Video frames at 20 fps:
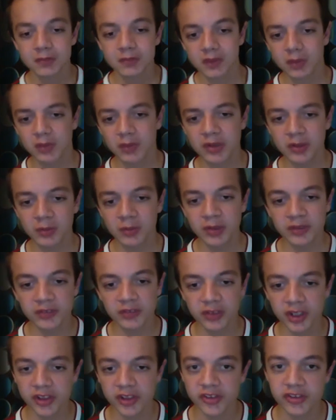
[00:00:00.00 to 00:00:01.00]
we've
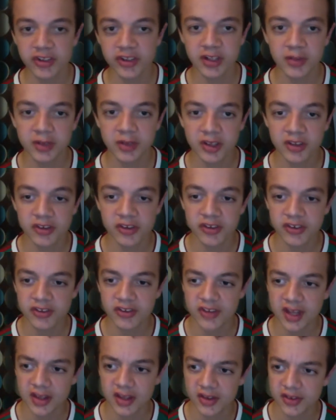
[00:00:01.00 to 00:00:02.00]
got a serious
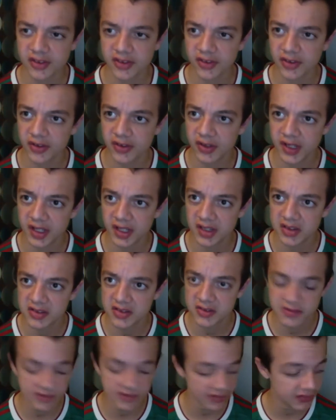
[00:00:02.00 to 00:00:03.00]
talent on our
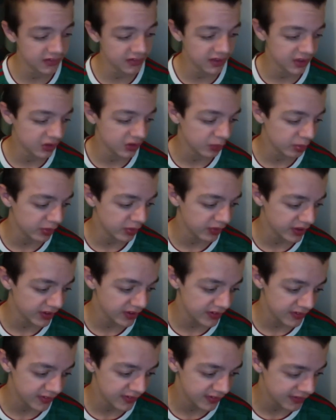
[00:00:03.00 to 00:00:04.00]
hands, Daniel
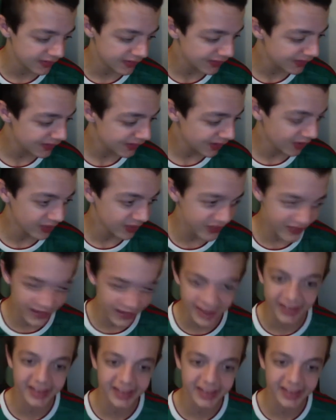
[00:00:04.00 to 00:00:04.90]
Pedence. And obviously he